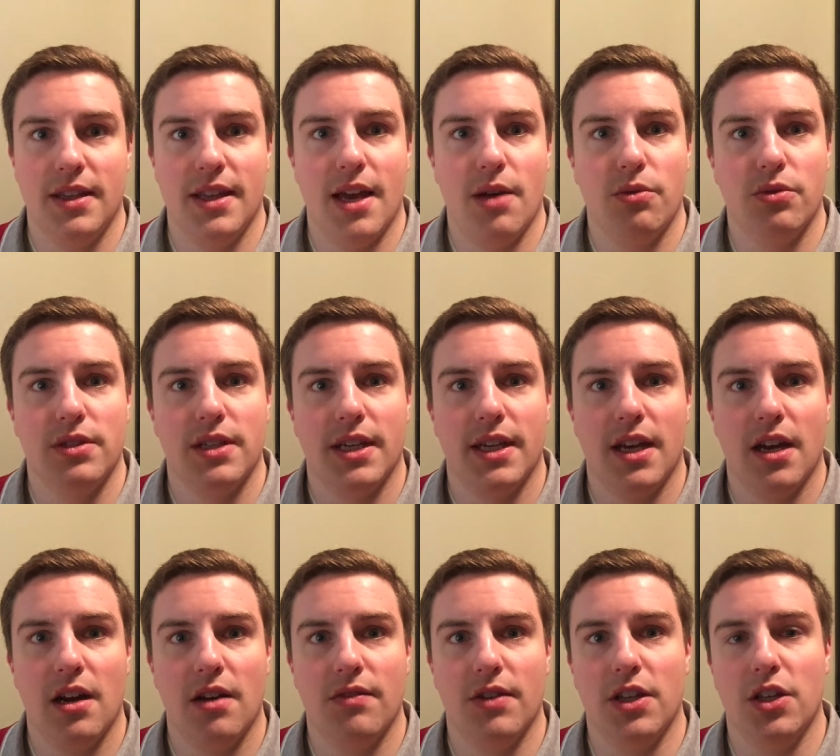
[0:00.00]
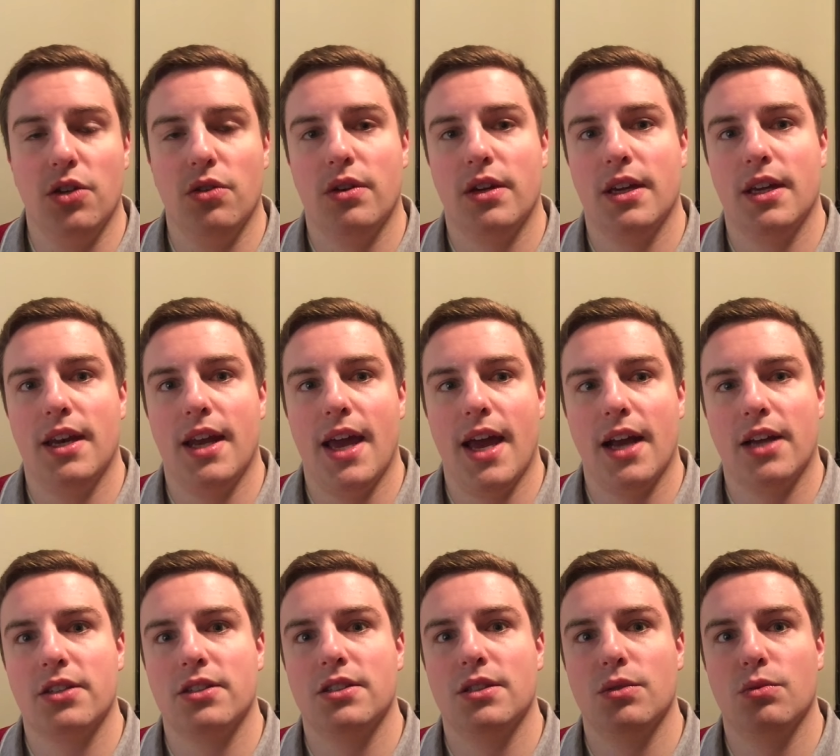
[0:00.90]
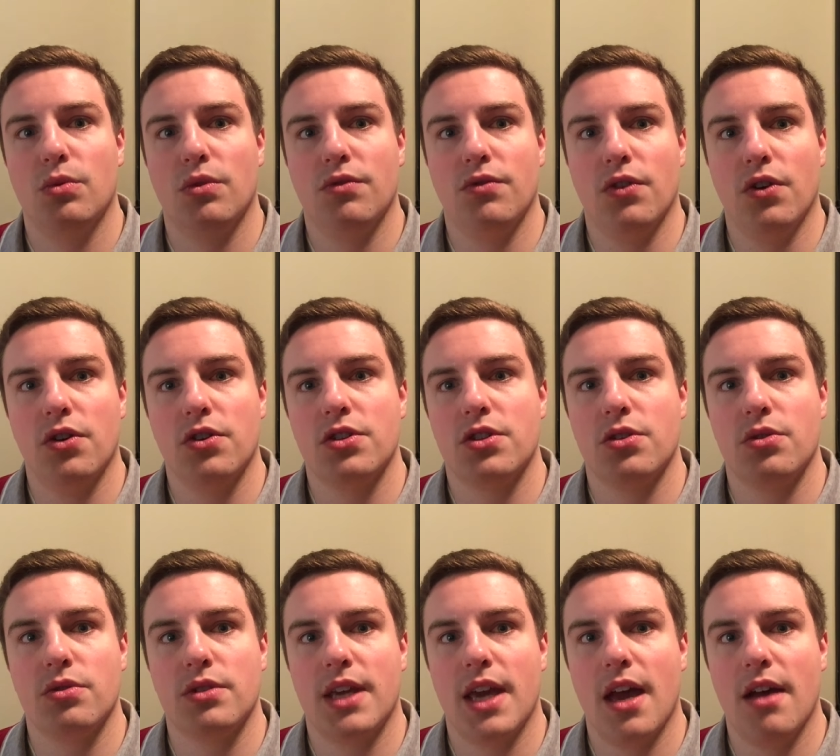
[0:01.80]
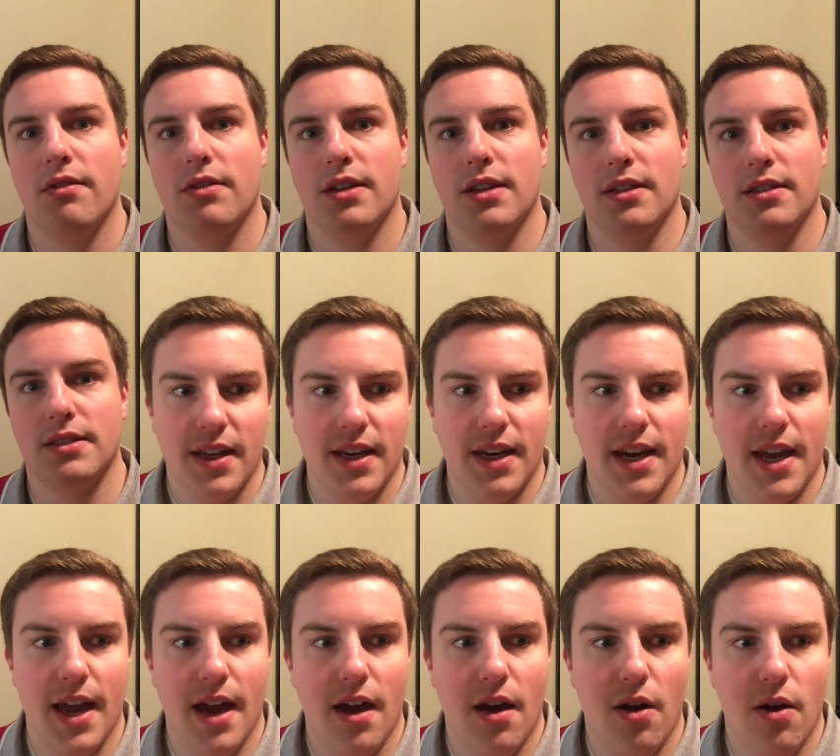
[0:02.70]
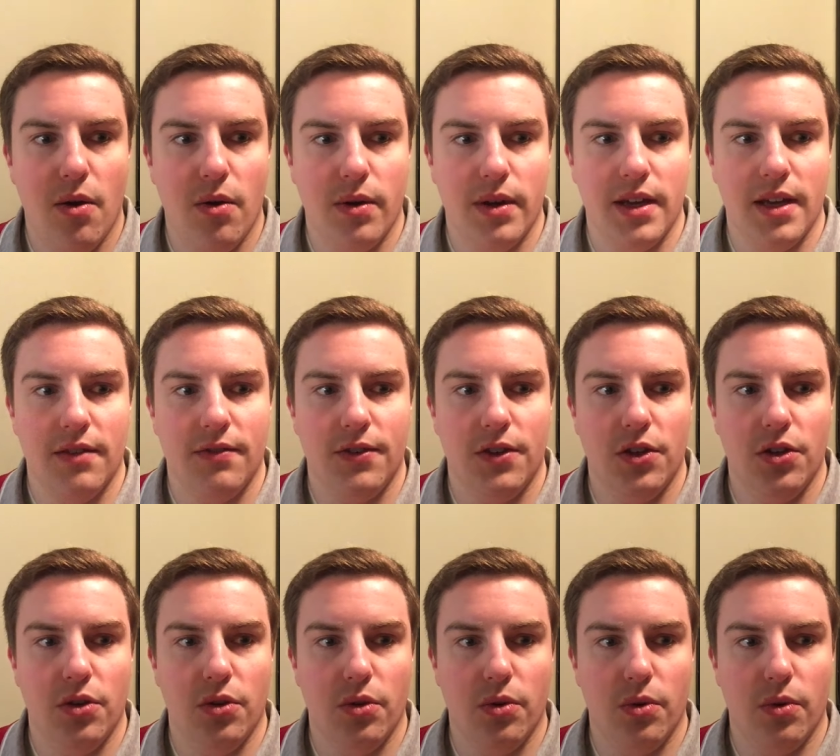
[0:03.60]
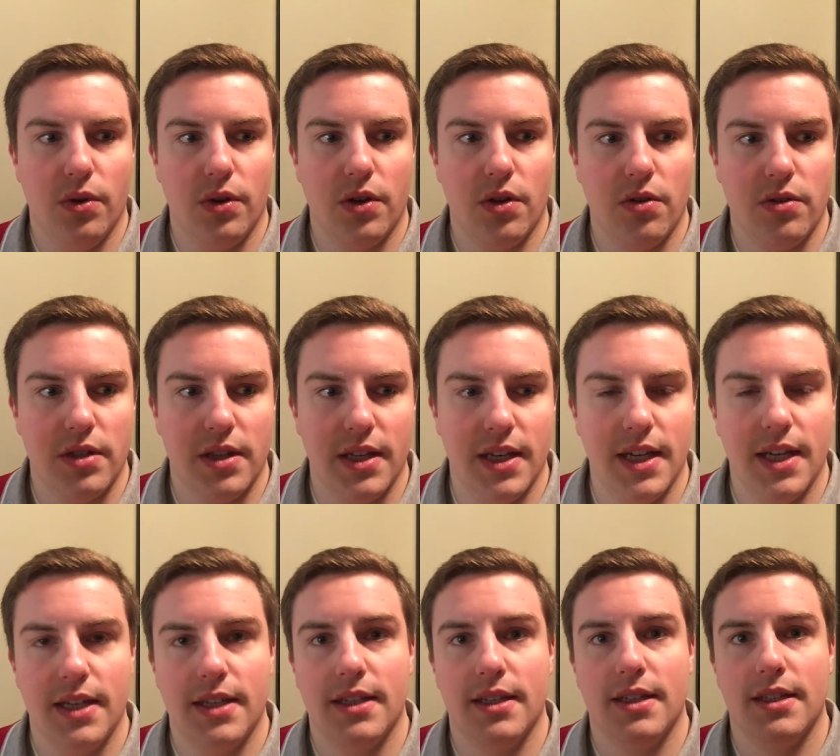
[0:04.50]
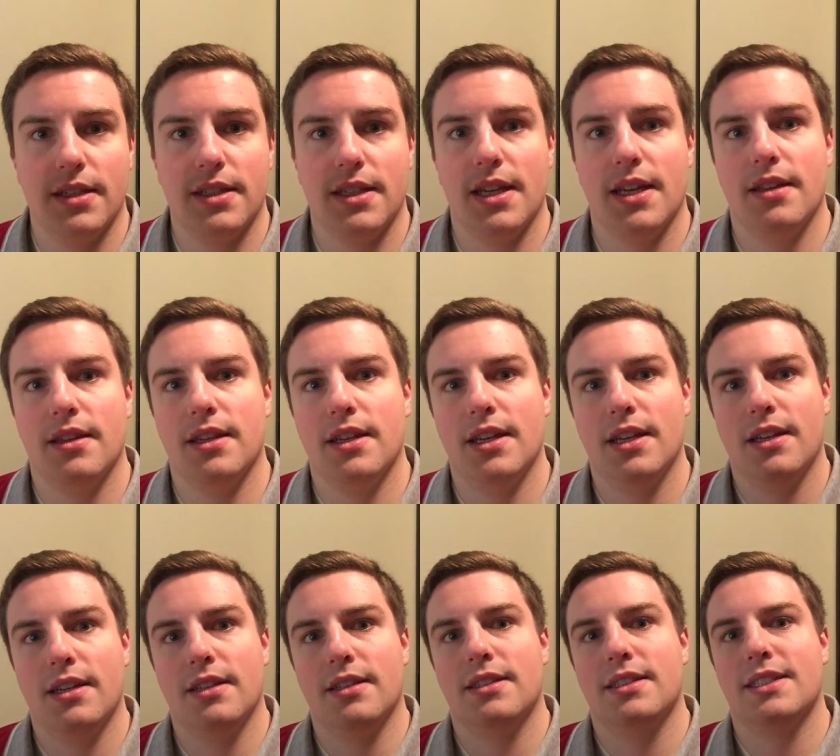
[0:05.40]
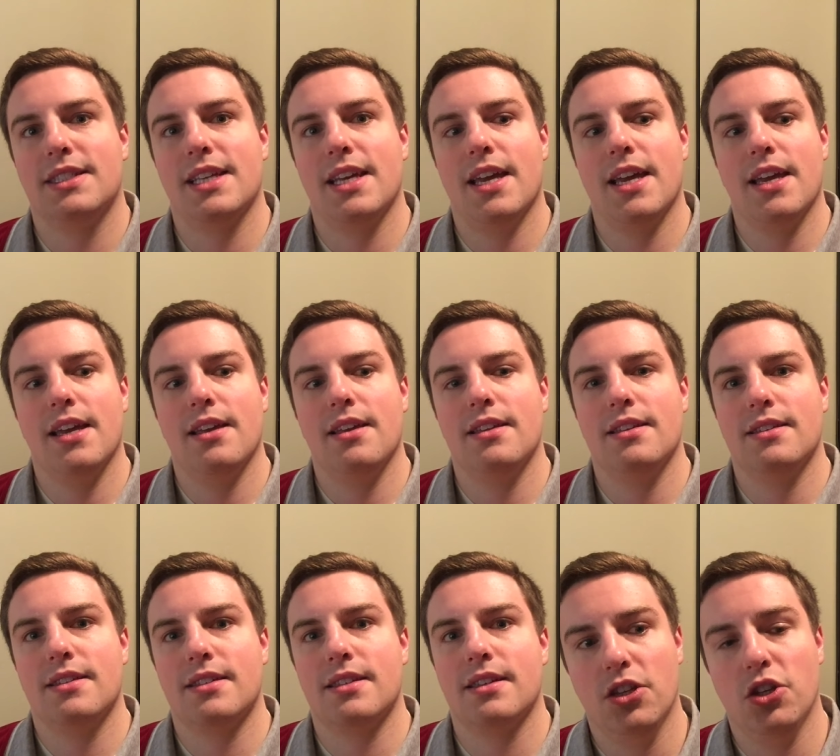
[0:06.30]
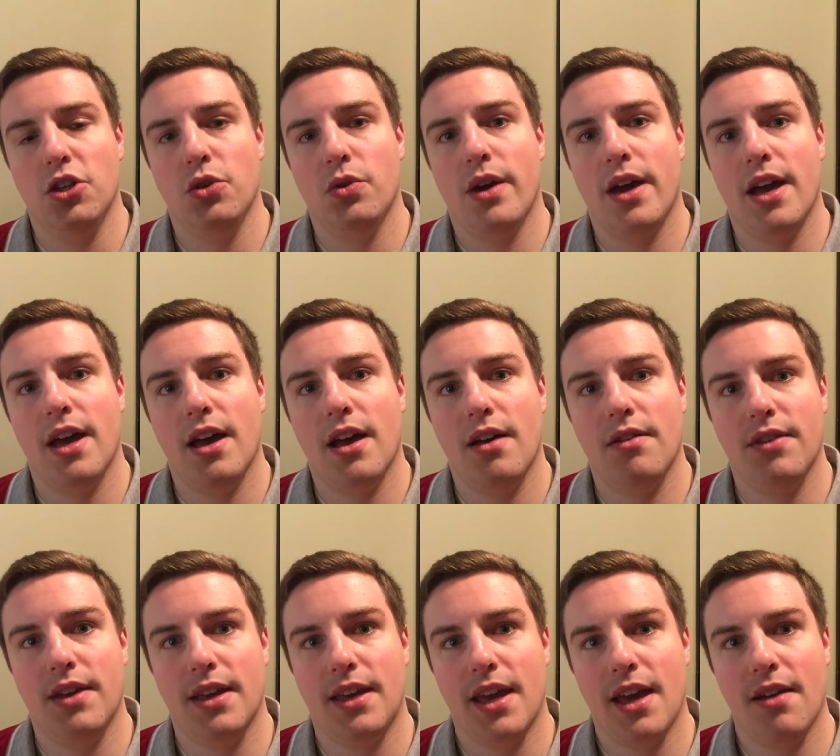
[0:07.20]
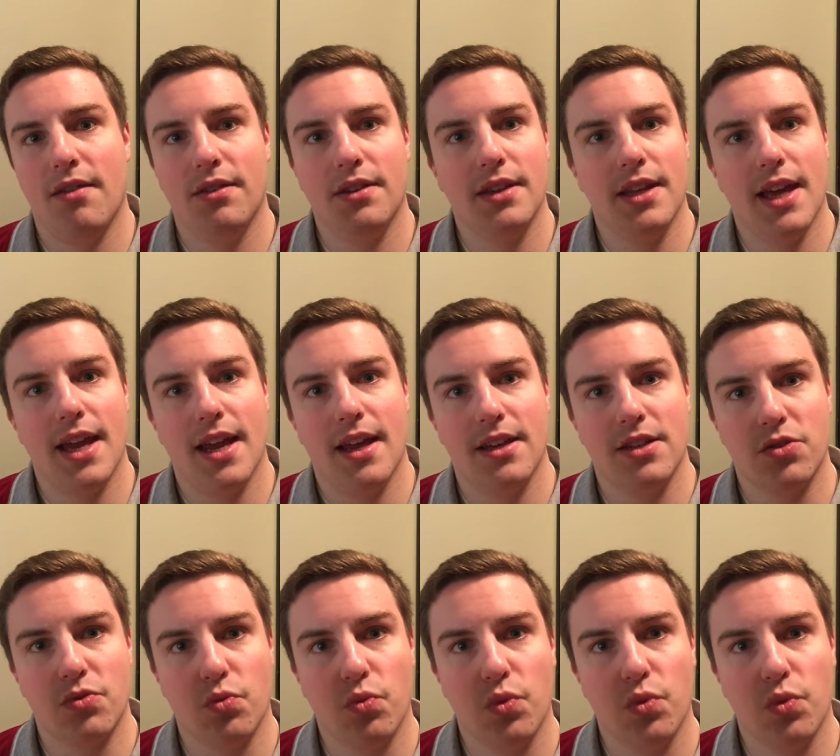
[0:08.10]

and that will take care of it. You can actually reverse those cavities. Now, if you go to the dentist and the dentist says, you have a cavity that has